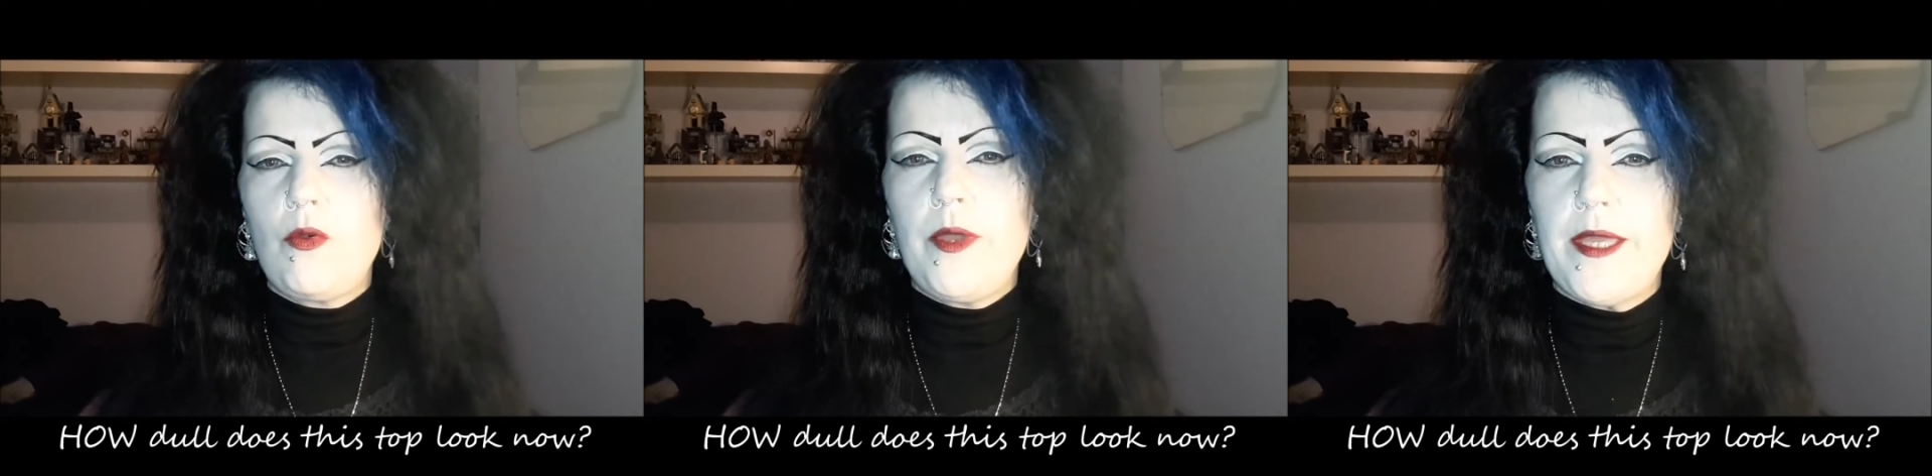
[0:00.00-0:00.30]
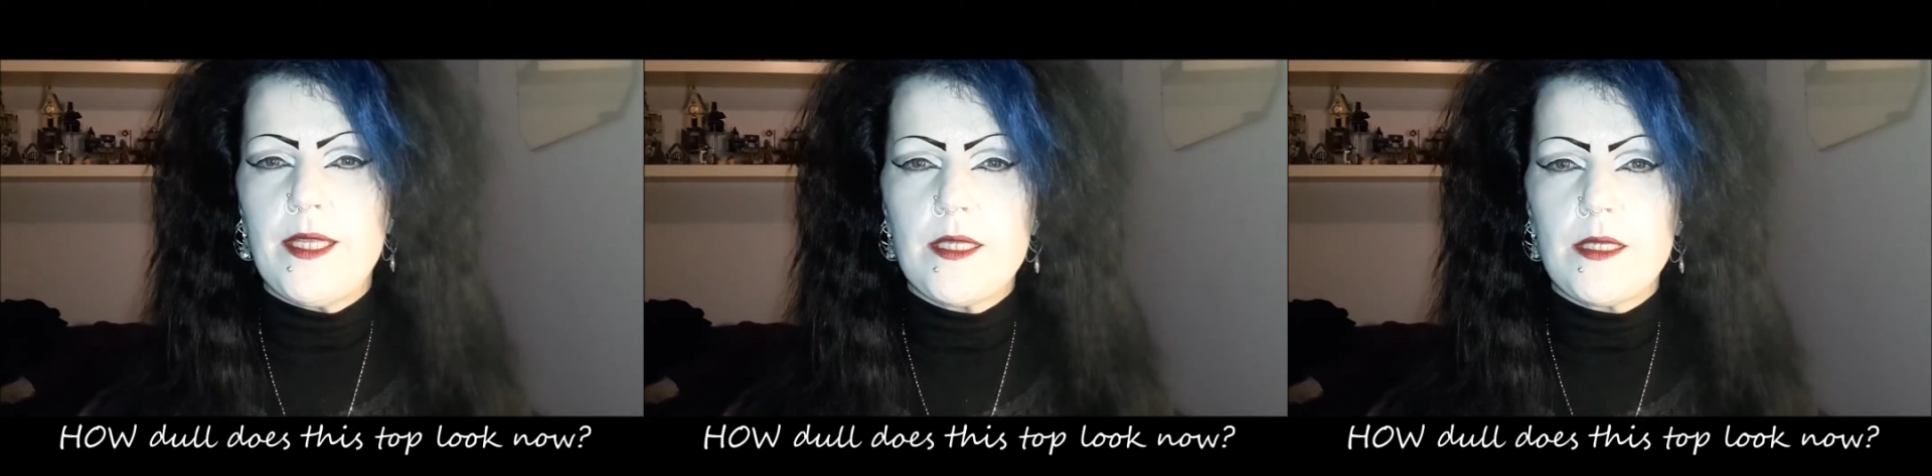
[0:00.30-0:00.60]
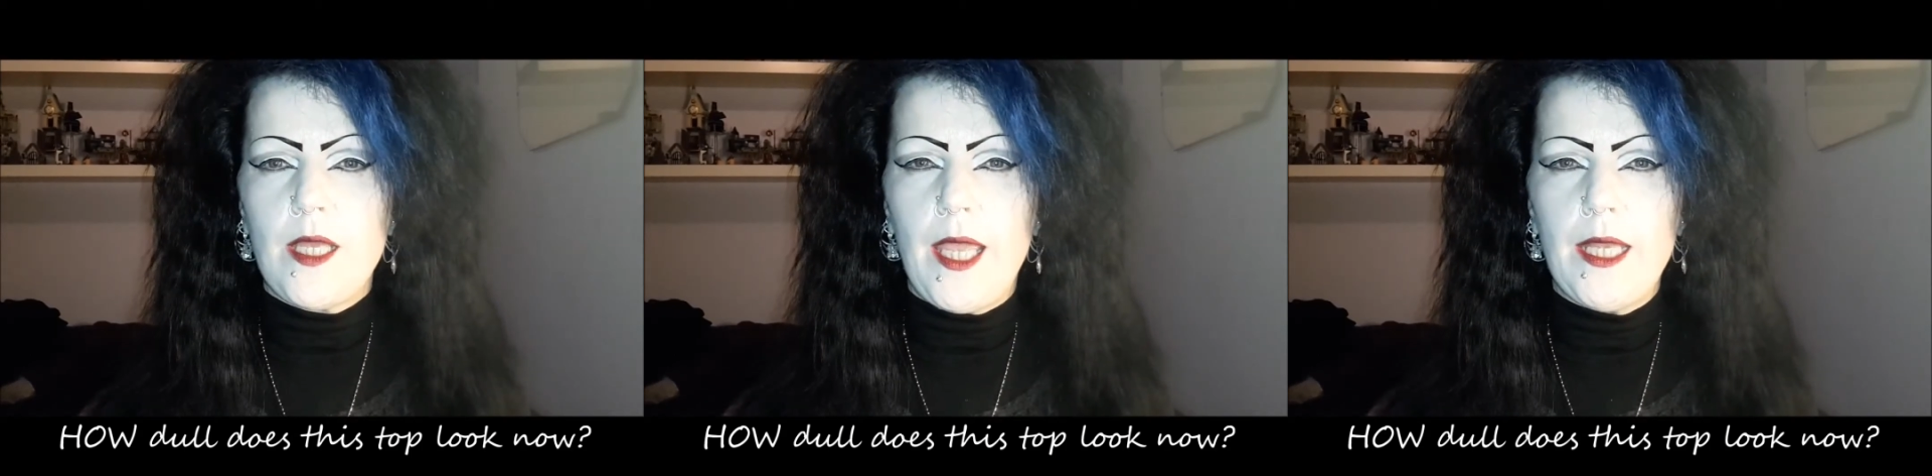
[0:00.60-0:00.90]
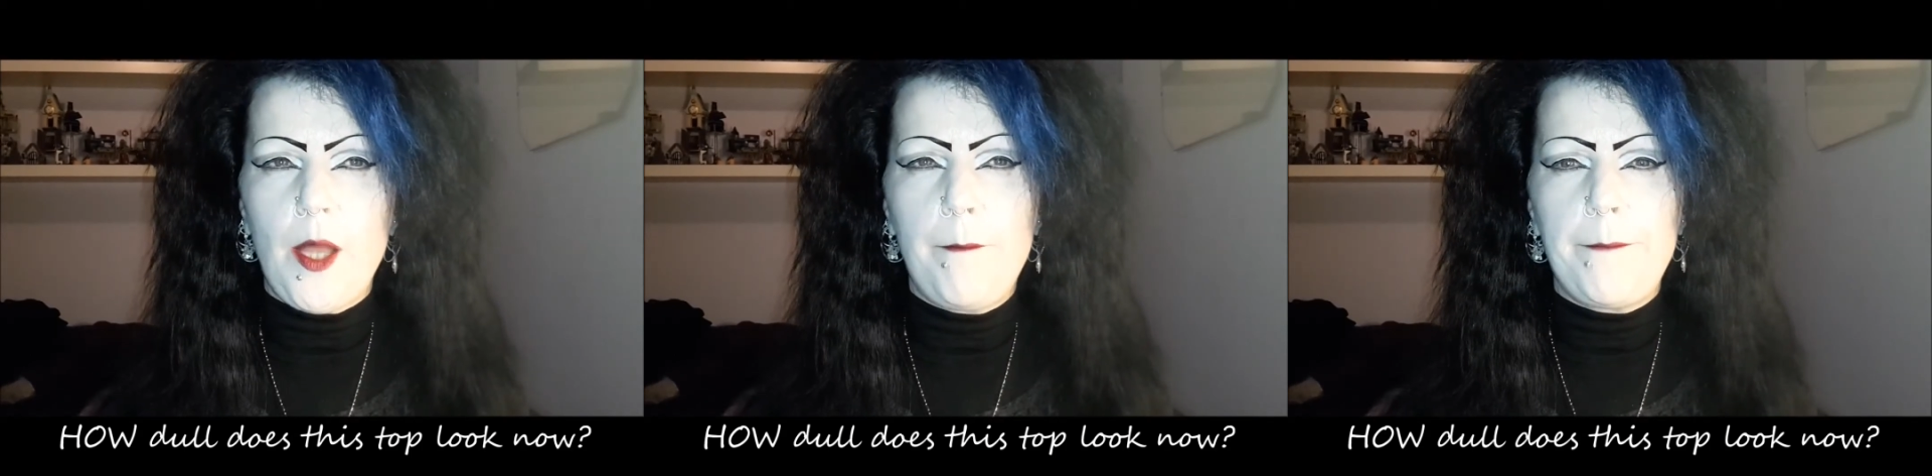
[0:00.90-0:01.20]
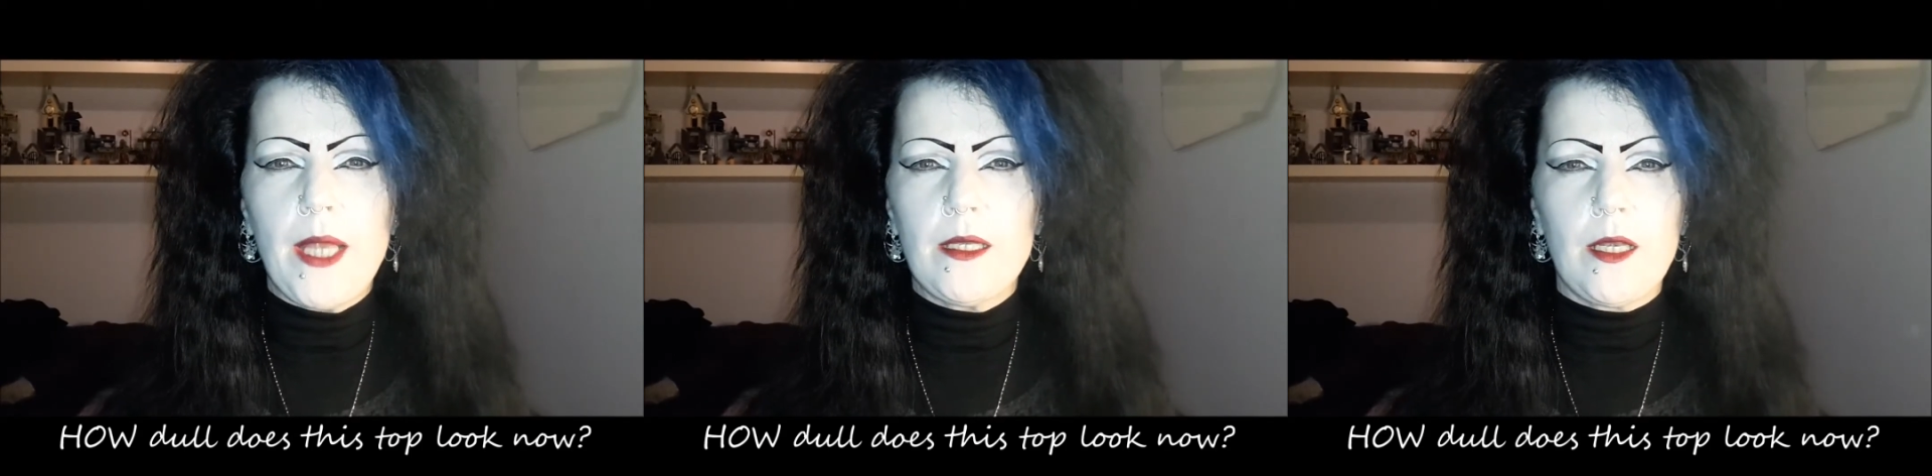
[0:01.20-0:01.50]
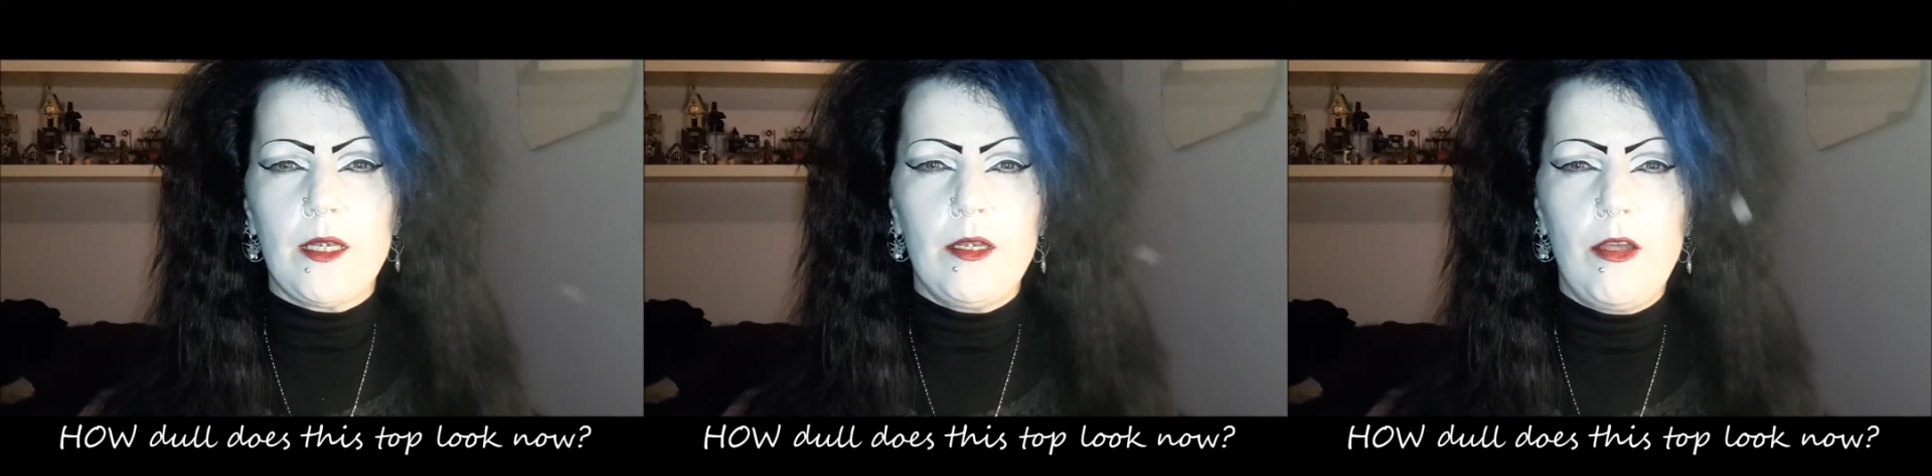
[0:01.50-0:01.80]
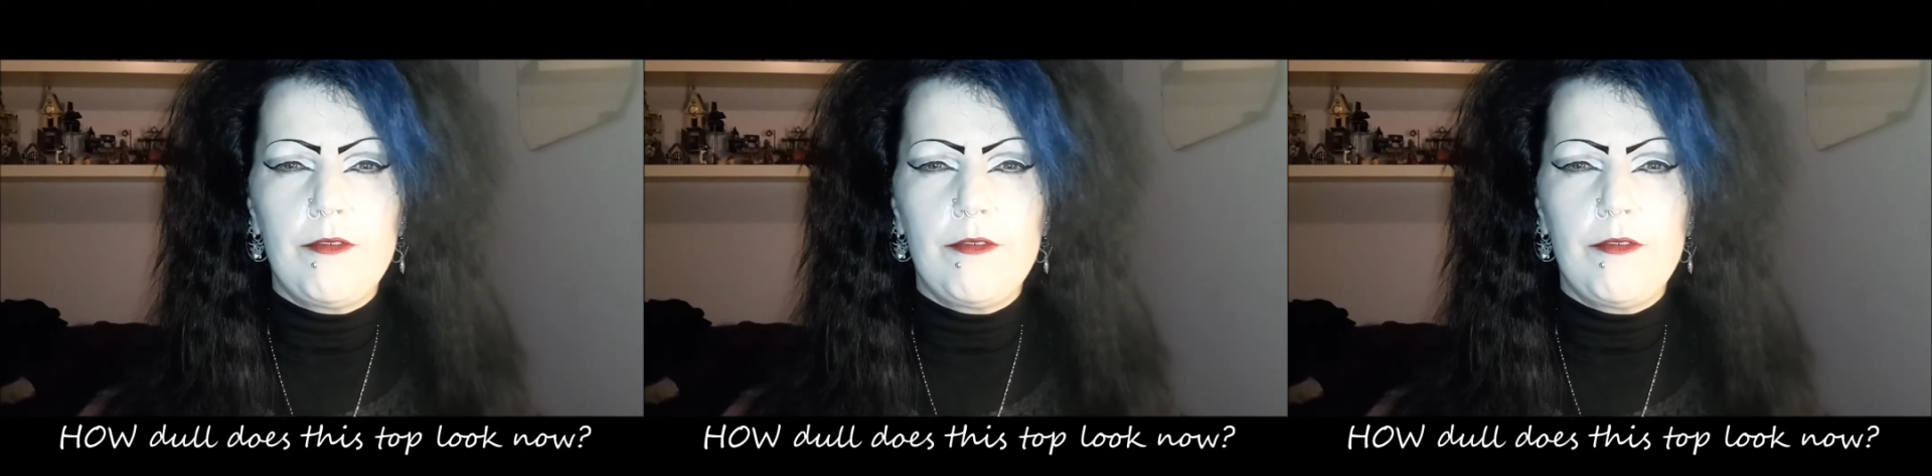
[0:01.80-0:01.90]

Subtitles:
quid in a bundle